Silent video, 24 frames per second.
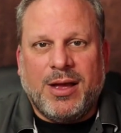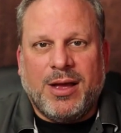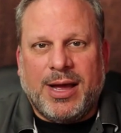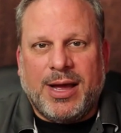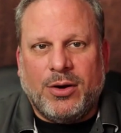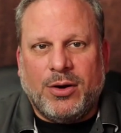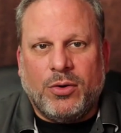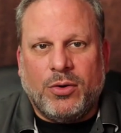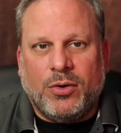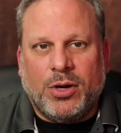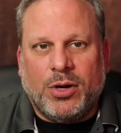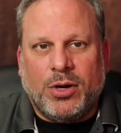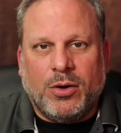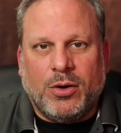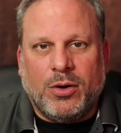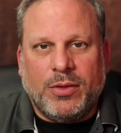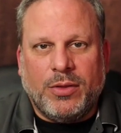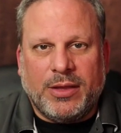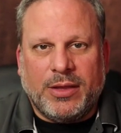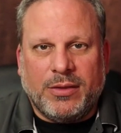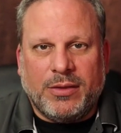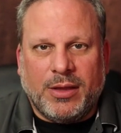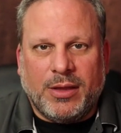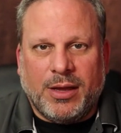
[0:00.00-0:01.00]
I don't know
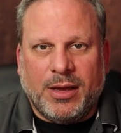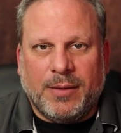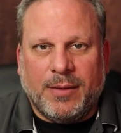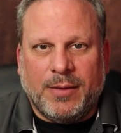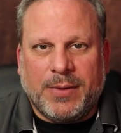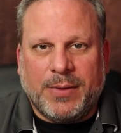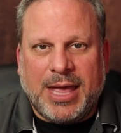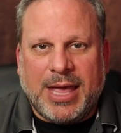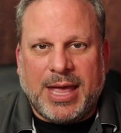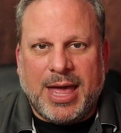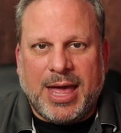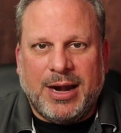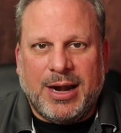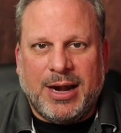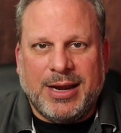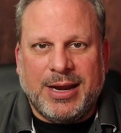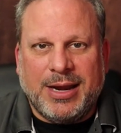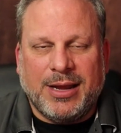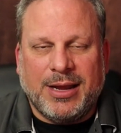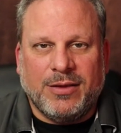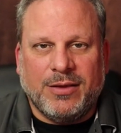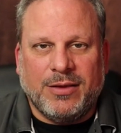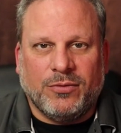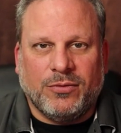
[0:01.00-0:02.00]
that Canon Inc.